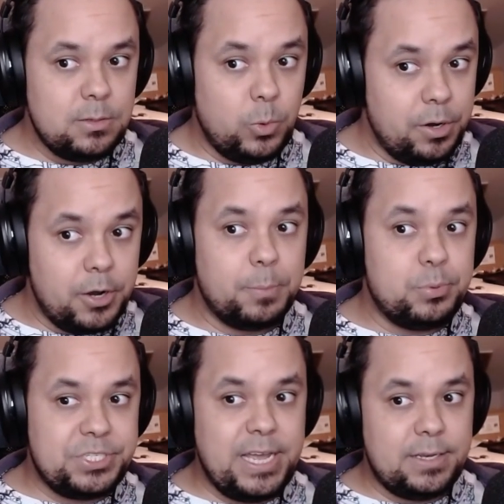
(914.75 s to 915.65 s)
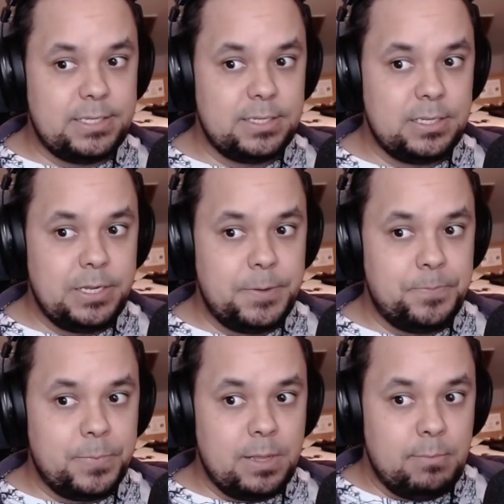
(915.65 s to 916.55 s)
one hundred percent
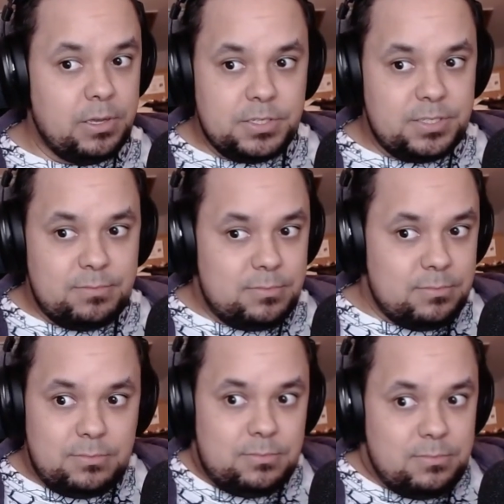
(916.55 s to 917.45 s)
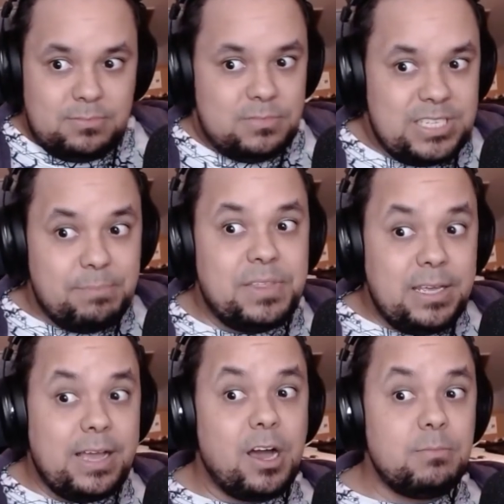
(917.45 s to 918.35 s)
because
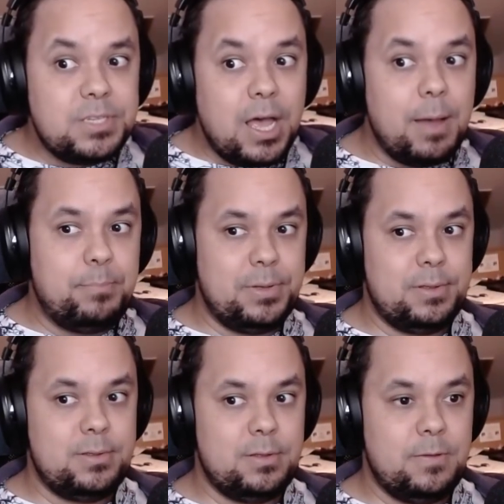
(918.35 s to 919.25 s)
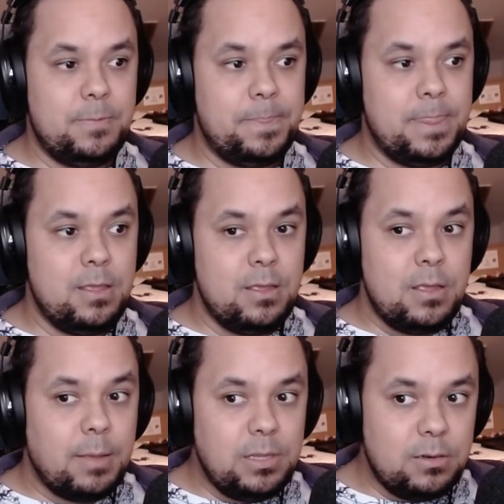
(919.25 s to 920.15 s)
something comes up.
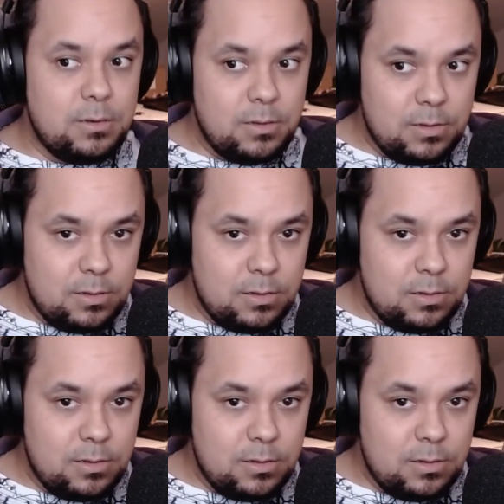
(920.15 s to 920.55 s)
I mean,